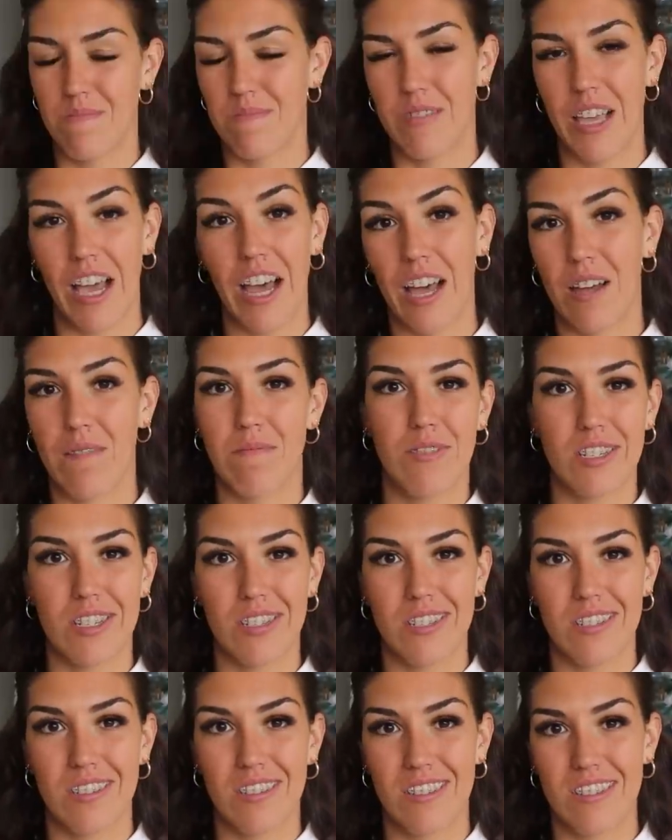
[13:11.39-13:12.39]
yeah,
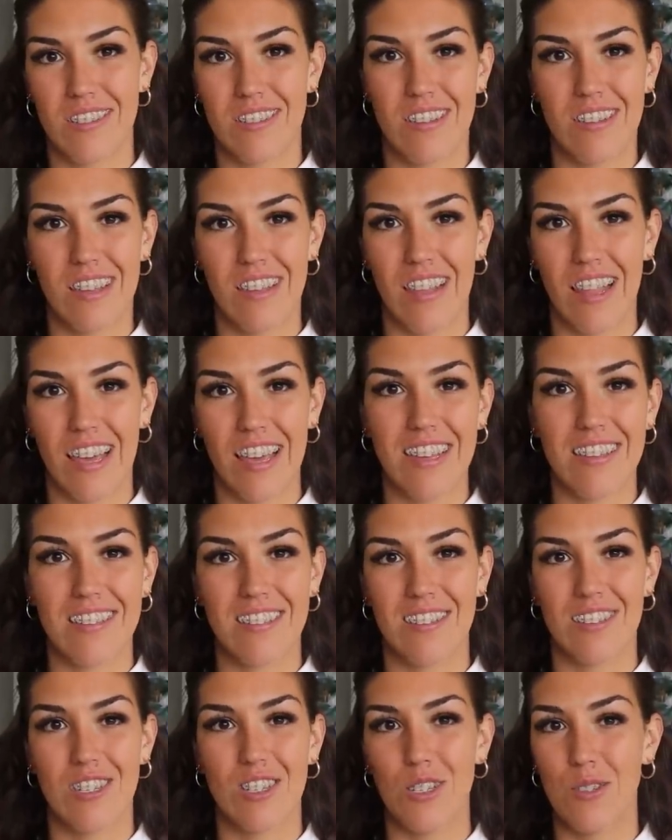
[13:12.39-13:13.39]
just
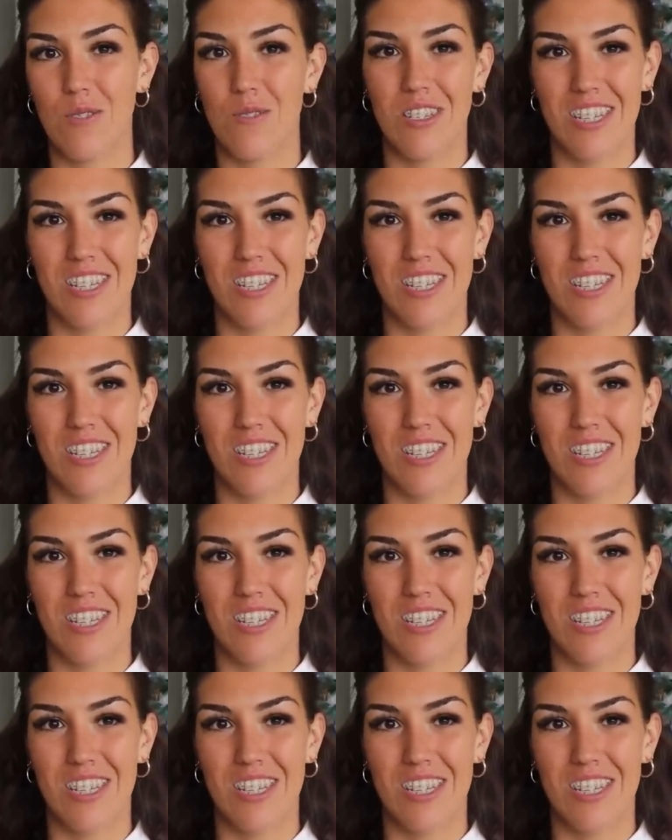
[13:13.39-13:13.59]
likes to